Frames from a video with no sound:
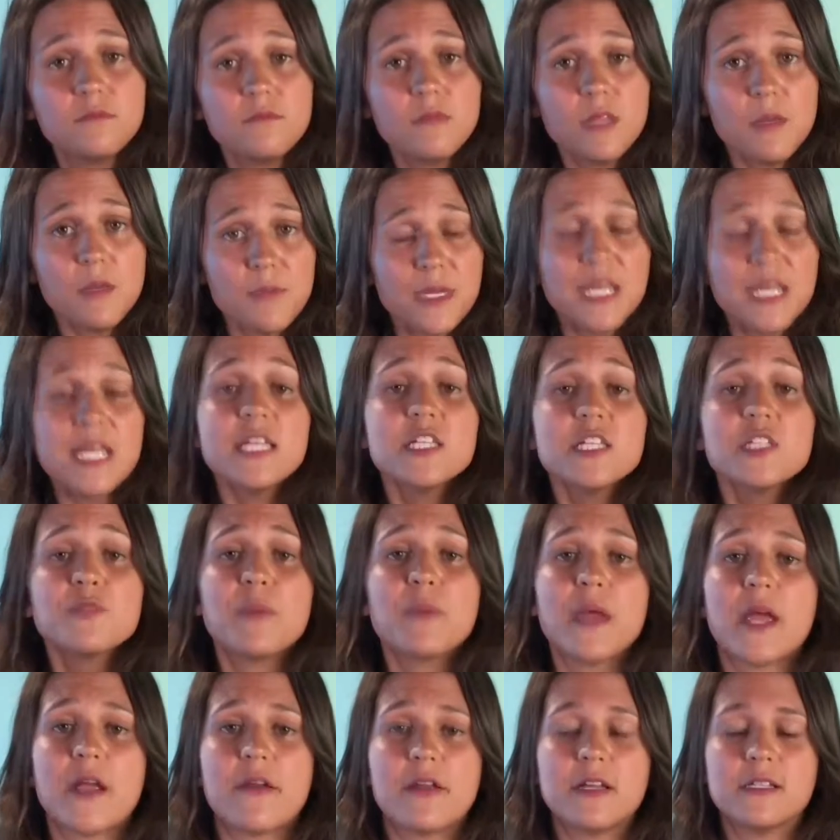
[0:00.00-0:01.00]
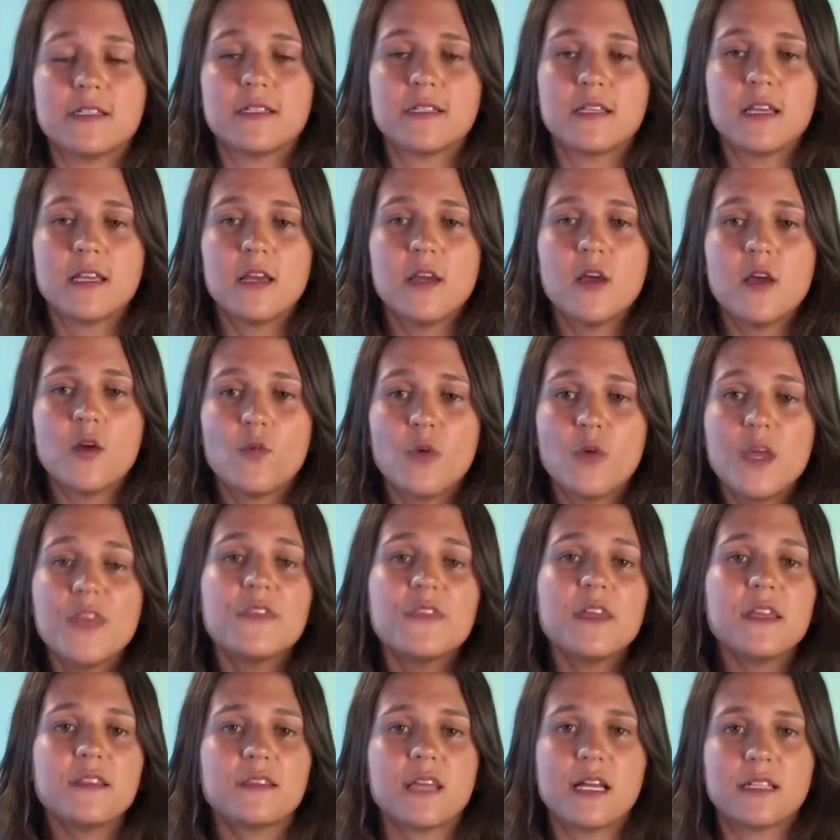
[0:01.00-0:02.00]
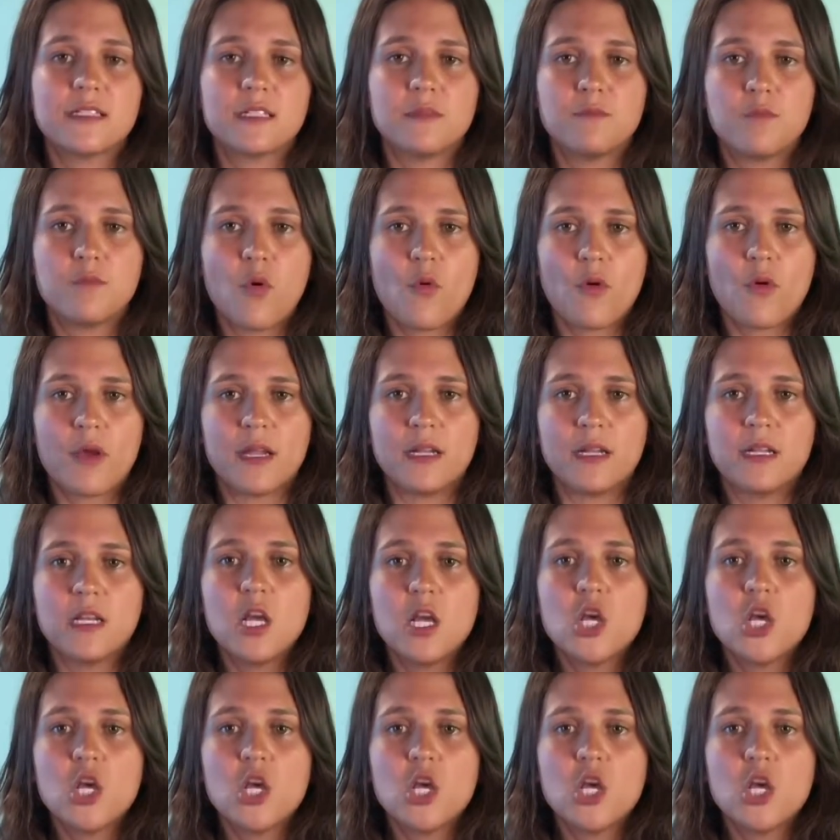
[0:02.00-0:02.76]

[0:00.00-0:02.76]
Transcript: his parents. We think that's important.